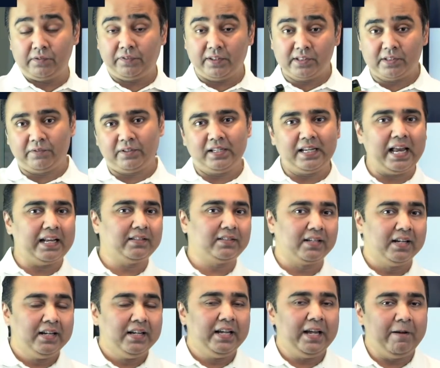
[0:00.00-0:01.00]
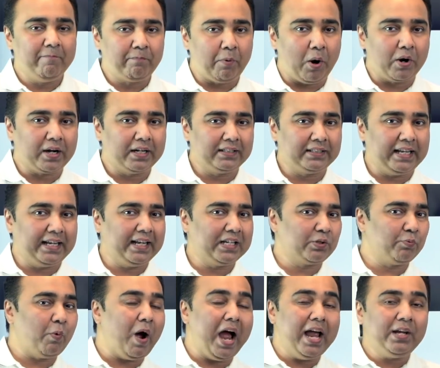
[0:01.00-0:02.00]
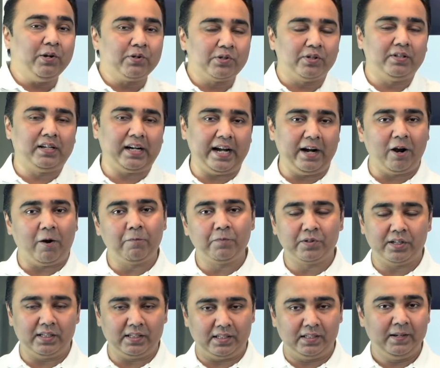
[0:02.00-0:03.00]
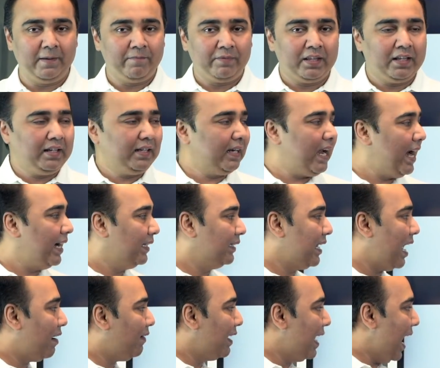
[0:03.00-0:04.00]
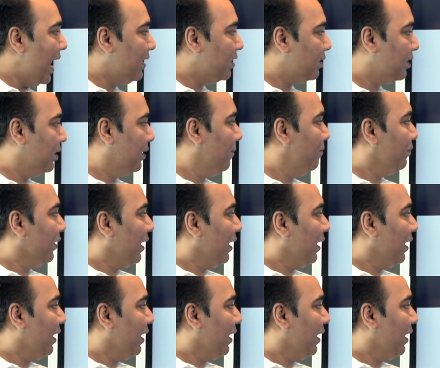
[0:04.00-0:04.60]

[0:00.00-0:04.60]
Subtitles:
First of all, that's important thing is why you should trade options, right? Nowadays,